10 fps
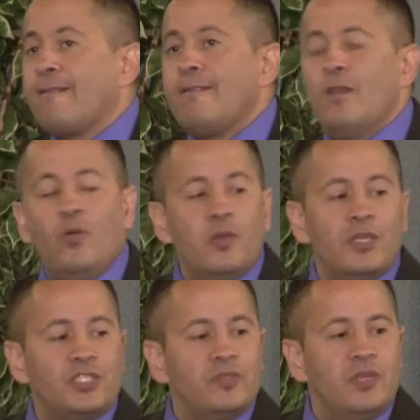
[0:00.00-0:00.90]
knowing
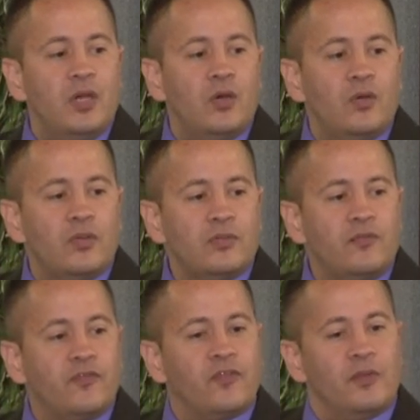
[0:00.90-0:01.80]
what you know
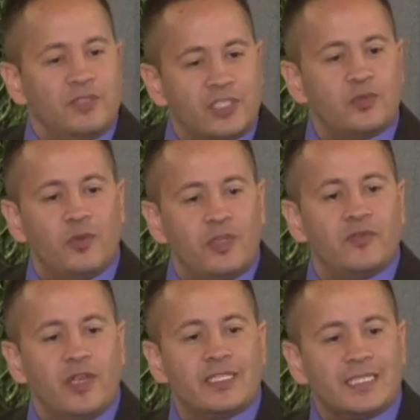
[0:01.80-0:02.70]
from just what
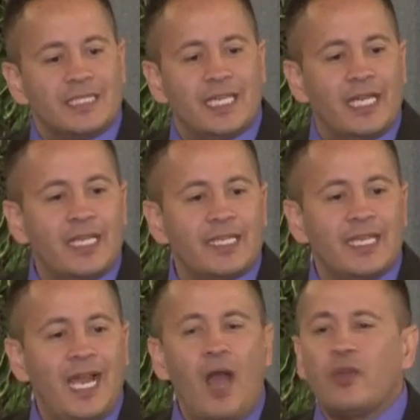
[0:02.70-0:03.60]
we've read today,
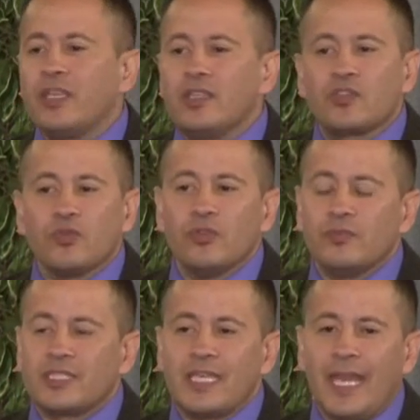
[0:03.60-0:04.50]
how can this
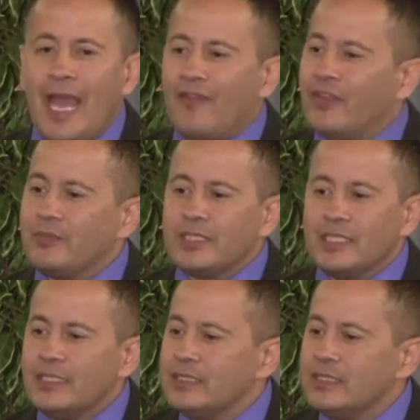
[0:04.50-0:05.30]
room stay half empty?